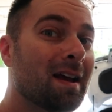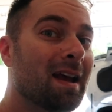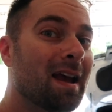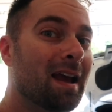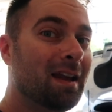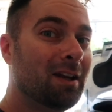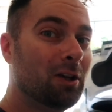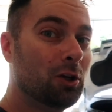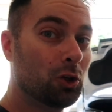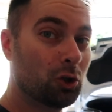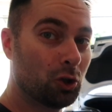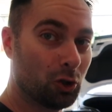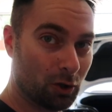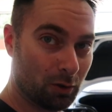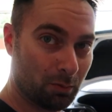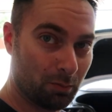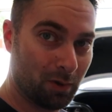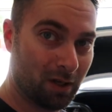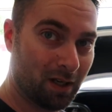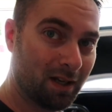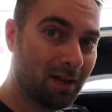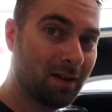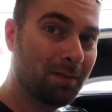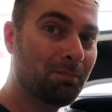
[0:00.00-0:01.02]
and you should
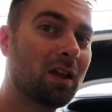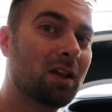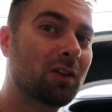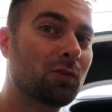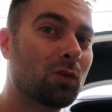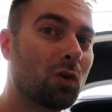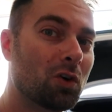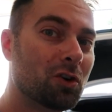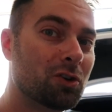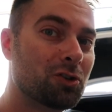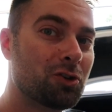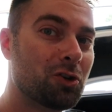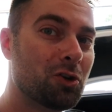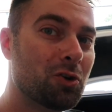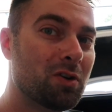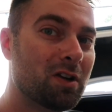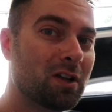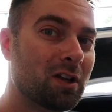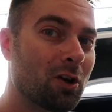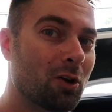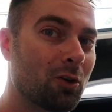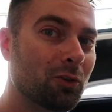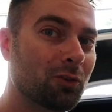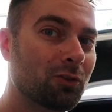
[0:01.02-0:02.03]
be, as far as
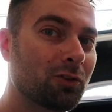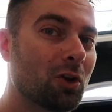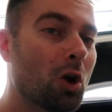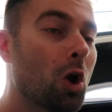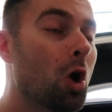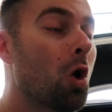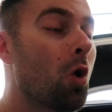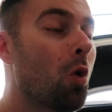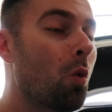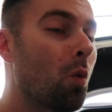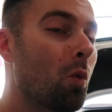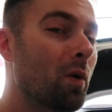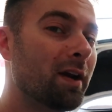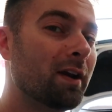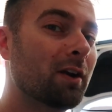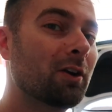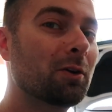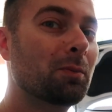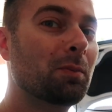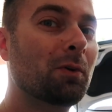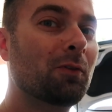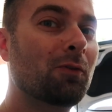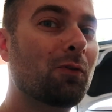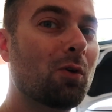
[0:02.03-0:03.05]
tuning goes,
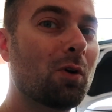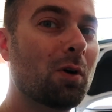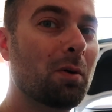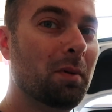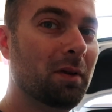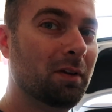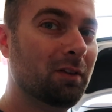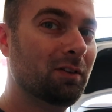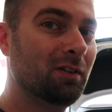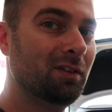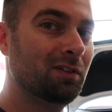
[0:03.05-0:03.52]
Wingard Performance.